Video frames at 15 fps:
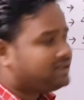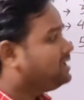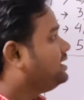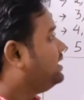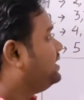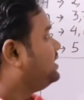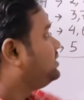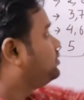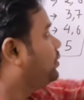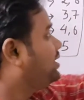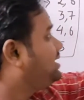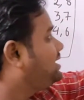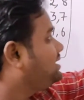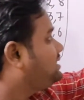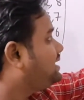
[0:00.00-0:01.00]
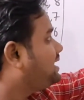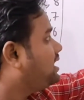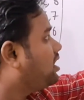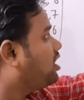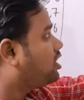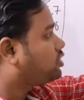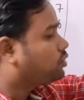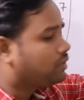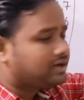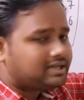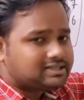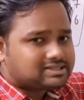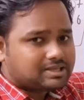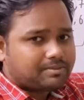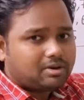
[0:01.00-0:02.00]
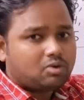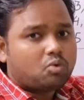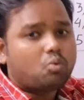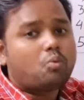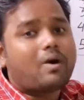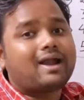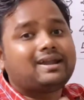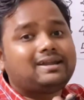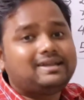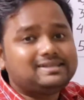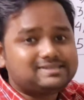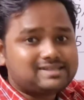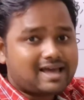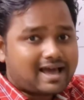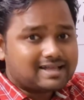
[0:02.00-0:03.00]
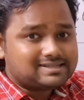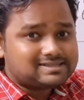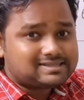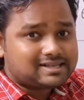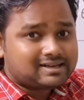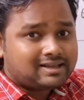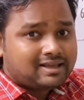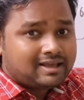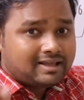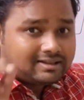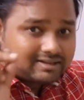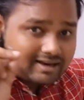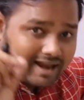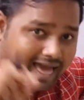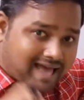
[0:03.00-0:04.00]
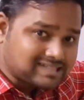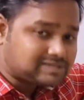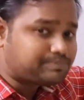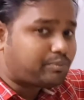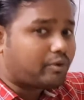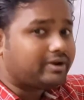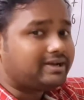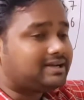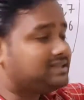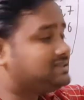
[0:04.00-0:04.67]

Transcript: be 23 or 27. What is the answer? The last point